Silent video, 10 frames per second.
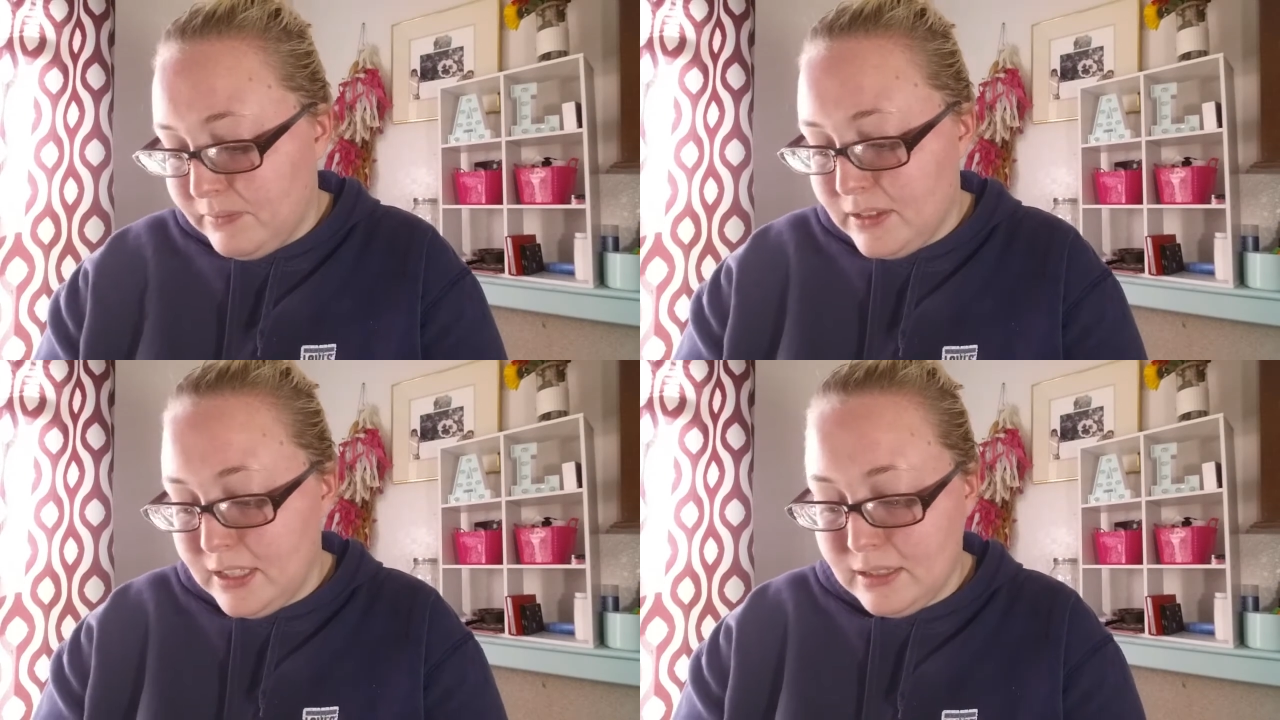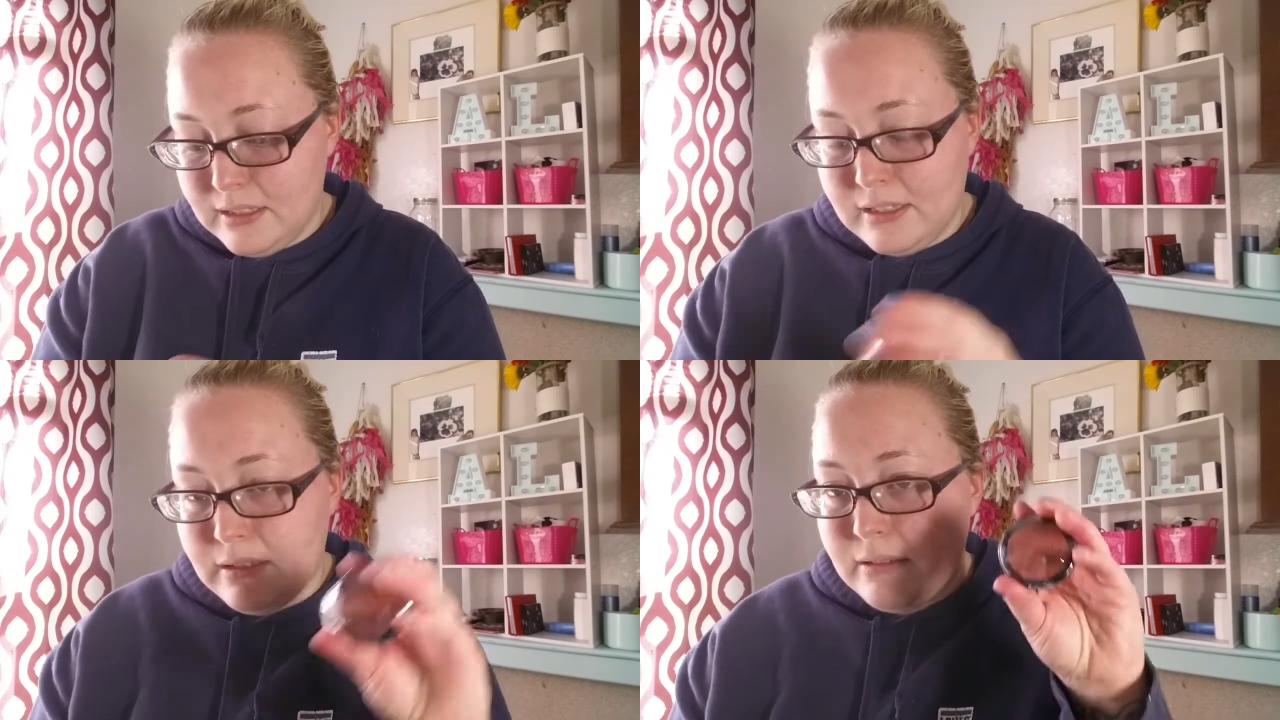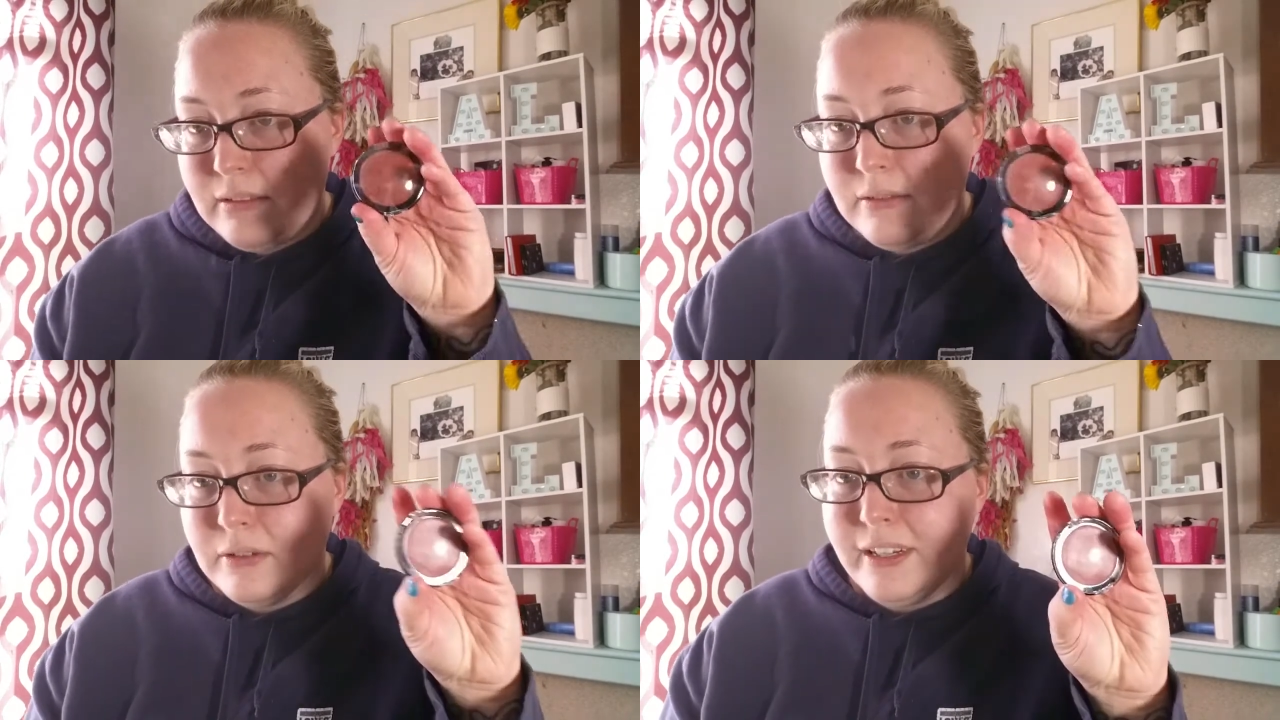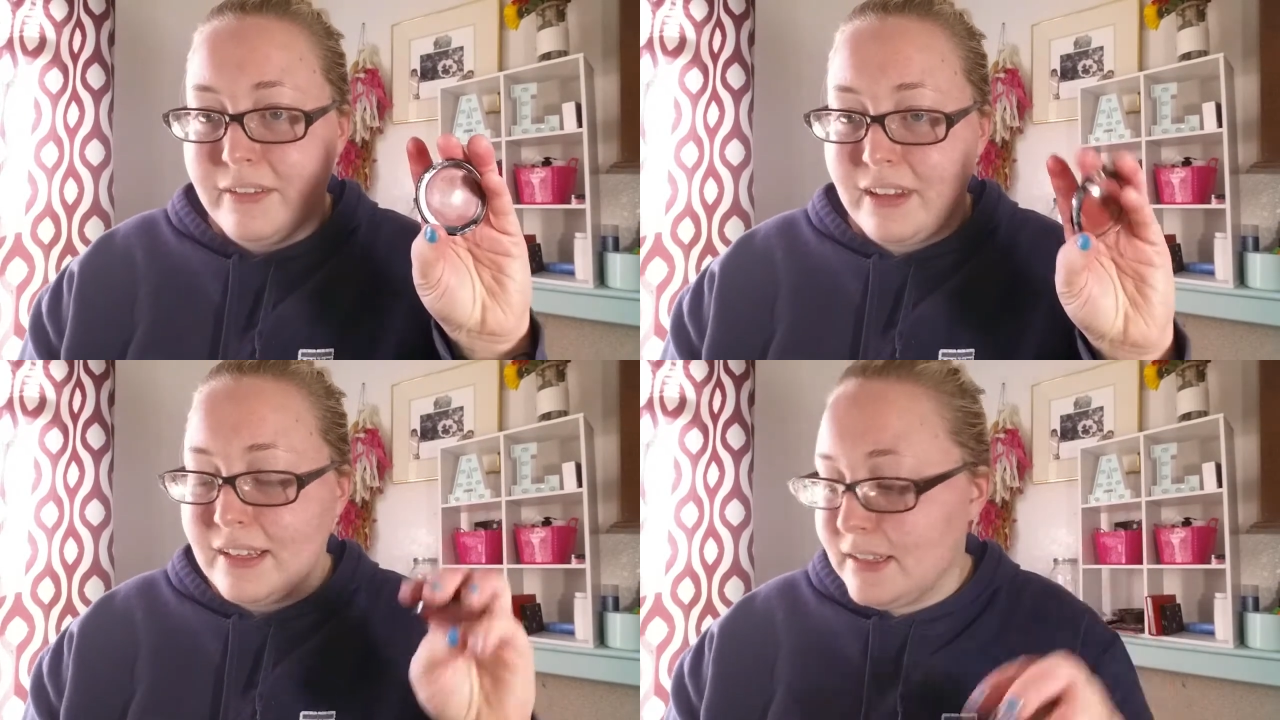this
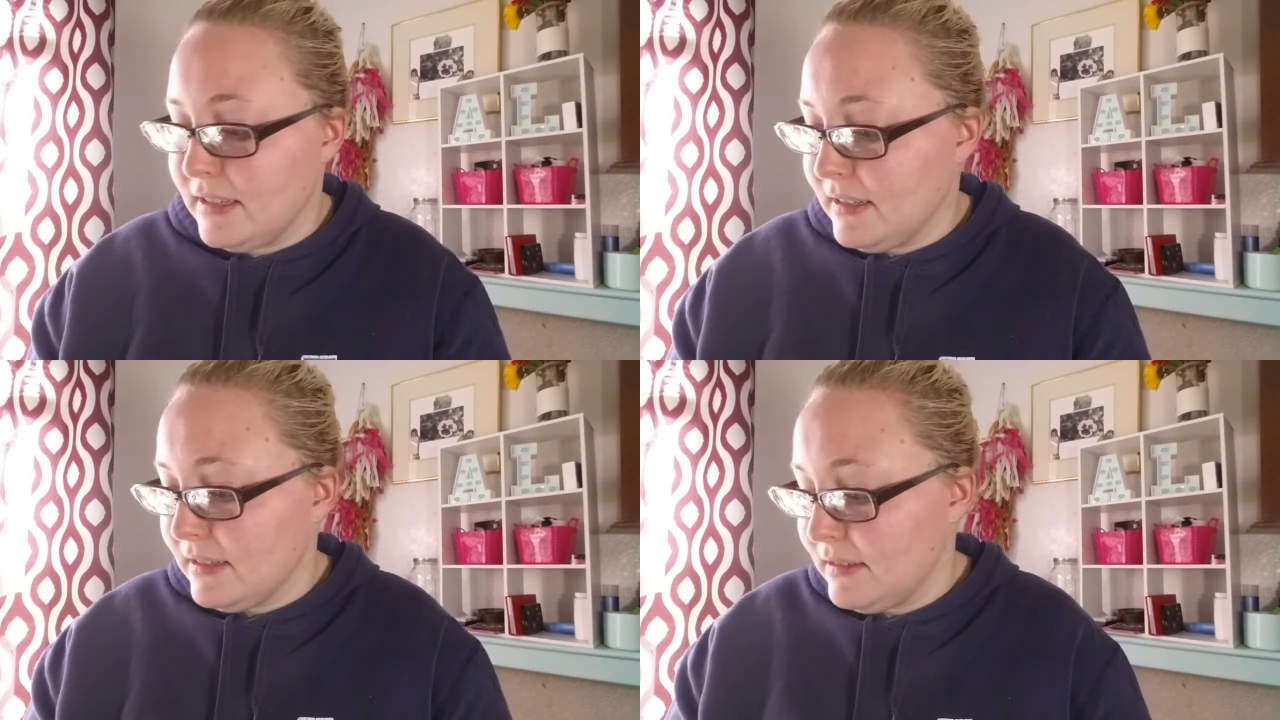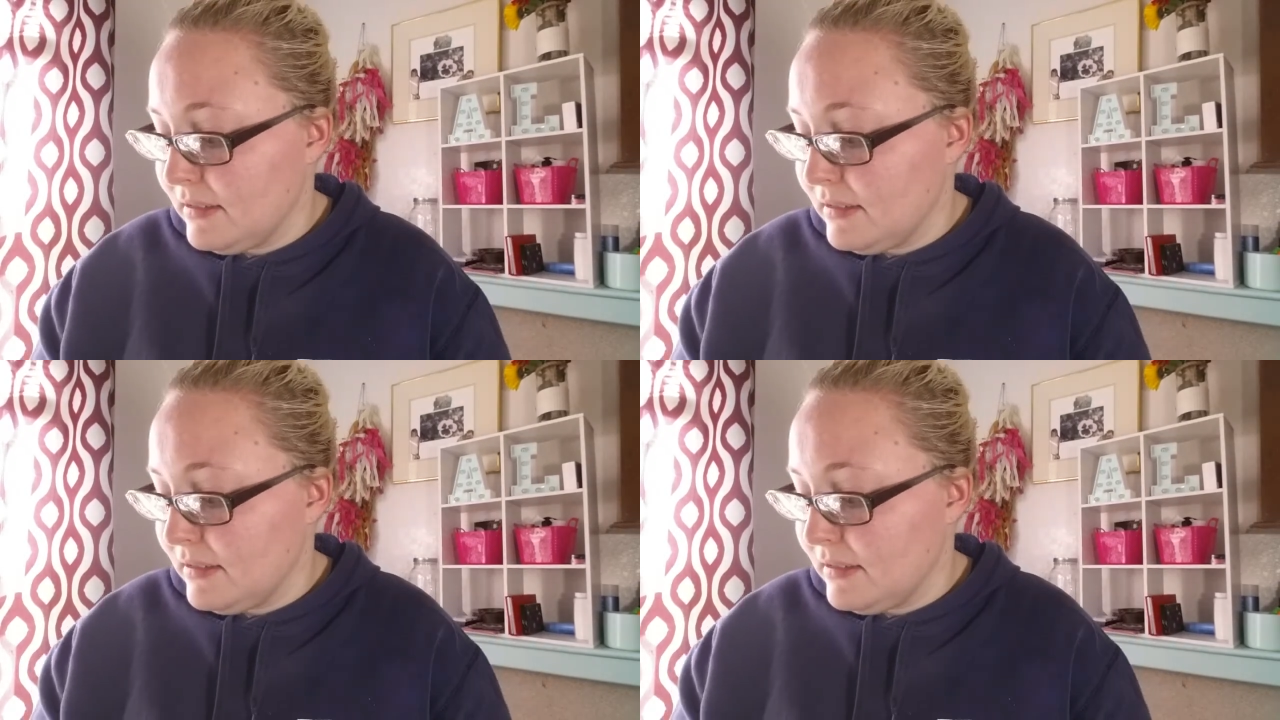whatever this is,